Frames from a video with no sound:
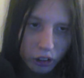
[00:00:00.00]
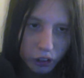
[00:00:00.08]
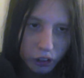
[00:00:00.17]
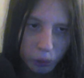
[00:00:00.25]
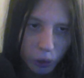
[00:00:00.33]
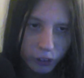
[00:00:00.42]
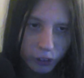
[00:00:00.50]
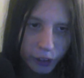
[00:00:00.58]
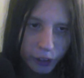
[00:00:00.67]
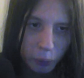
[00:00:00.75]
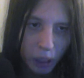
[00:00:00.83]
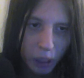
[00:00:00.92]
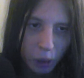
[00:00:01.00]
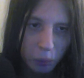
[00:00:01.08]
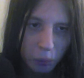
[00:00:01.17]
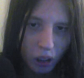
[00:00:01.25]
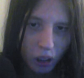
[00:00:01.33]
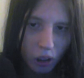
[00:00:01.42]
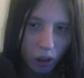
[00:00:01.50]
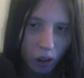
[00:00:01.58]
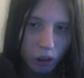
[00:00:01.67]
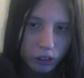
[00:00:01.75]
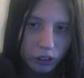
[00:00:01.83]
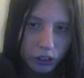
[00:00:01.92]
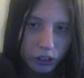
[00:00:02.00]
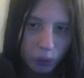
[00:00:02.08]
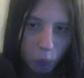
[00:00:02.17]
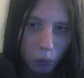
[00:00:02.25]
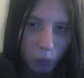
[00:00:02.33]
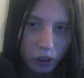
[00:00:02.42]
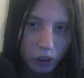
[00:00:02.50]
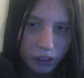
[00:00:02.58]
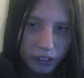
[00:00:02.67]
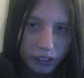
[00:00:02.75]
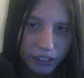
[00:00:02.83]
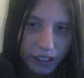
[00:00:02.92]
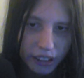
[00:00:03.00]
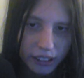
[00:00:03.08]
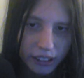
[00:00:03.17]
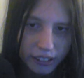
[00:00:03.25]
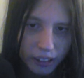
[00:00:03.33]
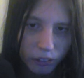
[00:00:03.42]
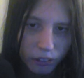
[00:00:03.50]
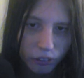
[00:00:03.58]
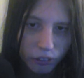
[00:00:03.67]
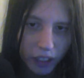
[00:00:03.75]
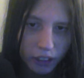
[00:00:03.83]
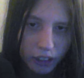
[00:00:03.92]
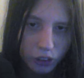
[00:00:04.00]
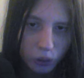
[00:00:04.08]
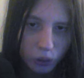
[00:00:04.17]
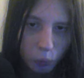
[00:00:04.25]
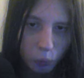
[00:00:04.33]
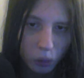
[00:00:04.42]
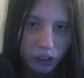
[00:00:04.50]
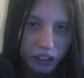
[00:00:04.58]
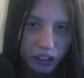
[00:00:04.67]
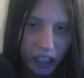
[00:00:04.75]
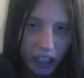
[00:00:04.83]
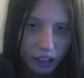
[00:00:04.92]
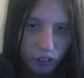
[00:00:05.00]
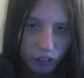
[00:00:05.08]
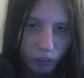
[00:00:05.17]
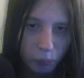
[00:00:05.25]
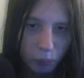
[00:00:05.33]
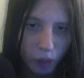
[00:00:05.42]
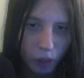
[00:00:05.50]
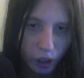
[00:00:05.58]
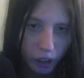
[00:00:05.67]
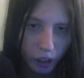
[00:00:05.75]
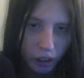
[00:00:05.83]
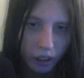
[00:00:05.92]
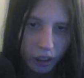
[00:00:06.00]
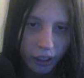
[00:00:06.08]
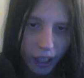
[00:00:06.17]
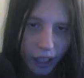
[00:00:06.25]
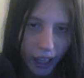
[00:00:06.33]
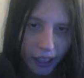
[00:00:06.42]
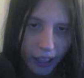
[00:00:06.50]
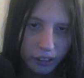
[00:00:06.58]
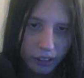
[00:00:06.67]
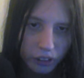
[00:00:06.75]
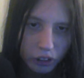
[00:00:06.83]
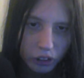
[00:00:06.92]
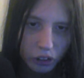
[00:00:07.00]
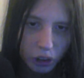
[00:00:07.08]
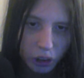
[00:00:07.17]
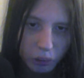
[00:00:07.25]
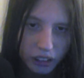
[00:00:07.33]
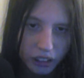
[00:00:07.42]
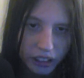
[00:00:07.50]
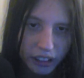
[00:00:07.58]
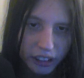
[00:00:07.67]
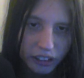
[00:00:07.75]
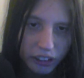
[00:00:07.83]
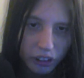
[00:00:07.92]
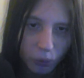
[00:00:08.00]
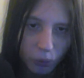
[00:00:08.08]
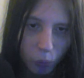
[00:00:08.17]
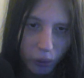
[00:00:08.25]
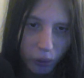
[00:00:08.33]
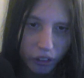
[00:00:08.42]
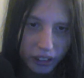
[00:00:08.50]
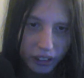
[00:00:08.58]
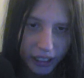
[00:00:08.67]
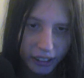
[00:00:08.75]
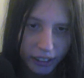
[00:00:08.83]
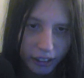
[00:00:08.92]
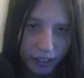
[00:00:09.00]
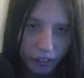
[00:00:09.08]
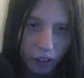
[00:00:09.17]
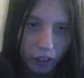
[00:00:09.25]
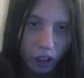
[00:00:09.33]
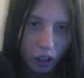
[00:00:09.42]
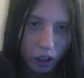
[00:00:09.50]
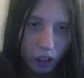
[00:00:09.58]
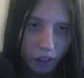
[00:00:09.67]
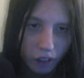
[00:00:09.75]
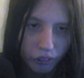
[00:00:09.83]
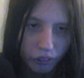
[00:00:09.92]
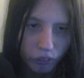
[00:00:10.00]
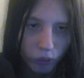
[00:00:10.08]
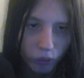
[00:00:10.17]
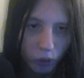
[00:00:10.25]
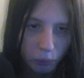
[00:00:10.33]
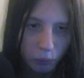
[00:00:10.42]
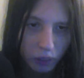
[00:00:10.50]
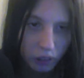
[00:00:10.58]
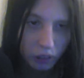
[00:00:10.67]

to also help launch one's self into one's astral body and to assist with taking God form.